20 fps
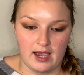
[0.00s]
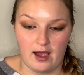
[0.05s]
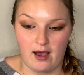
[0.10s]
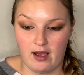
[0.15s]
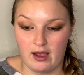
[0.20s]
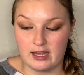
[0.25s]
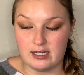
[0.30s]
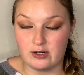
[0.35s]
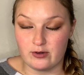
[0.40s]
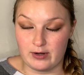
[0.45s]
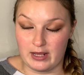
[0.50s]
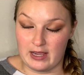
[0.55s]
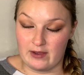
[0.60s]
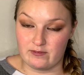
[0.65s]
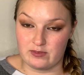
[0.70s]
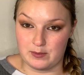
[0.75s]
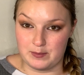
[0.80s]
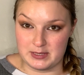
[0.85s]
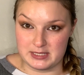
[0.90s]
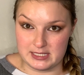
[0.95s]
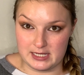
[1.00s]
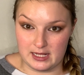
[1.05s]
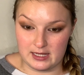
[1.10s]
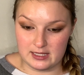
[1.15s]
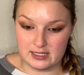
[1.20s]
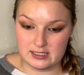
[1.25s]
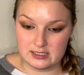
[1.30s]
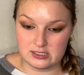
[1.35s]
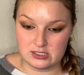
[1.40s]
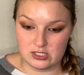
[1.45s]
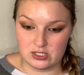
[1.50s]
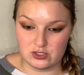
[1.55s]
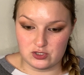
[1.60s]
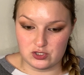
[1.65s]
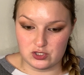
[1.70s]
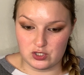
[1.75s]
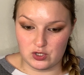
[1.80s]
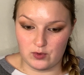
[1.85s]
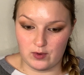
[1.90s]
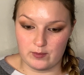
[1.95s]
I don't have the metallics,
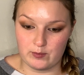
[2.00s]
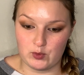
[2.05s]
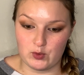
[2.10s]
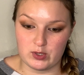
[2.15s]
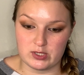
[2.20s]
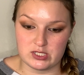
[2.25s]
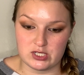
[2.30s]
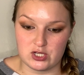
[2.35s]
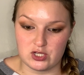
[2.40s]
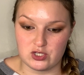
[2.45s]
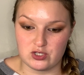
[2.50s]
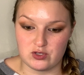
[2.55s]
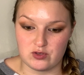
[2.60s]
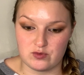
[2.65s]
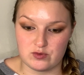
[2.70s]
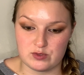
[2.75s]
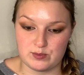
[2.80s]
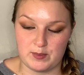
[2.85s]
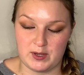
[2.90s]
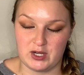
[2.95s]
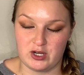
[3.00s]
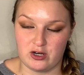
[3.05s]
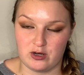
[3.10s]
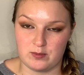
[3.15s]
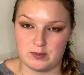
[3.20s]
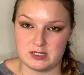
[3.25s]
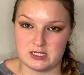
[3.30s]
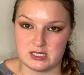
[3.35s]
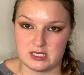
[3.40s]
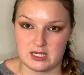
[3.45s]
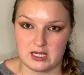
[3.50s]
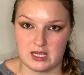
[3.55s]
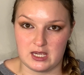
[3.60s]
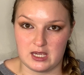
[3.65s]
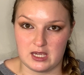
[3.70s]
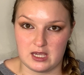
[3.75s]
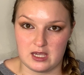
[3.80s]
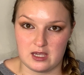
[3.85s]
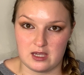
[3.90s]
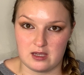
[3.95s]
so I'm going to use my Urban
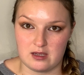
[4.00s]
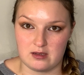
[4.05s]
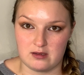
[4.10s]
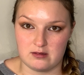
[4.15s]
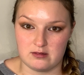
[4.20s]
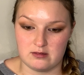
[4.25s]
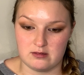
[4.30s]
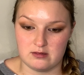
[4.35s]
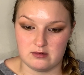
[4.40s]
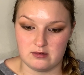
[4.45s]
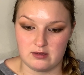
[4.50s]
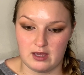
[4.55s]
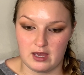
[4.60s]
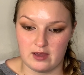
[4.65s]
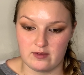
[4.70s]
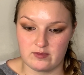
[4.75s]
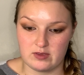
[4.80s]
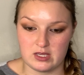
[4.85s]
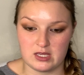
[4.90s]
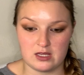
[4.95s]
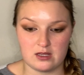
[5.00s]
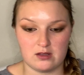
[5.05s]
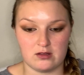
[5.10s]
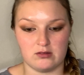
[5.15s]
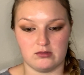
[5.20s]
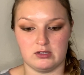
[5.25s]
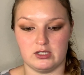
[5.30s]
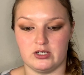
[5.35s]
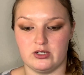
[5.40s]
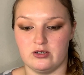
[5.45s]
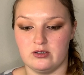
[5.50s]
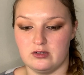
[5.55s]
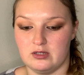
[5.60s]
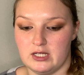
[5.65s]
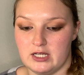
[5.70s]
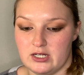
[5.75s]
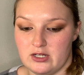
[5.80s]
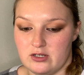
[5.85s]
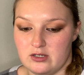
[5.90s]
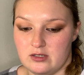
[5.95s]
Decay heavy glitter
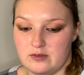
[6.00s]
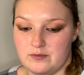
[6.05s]
liner,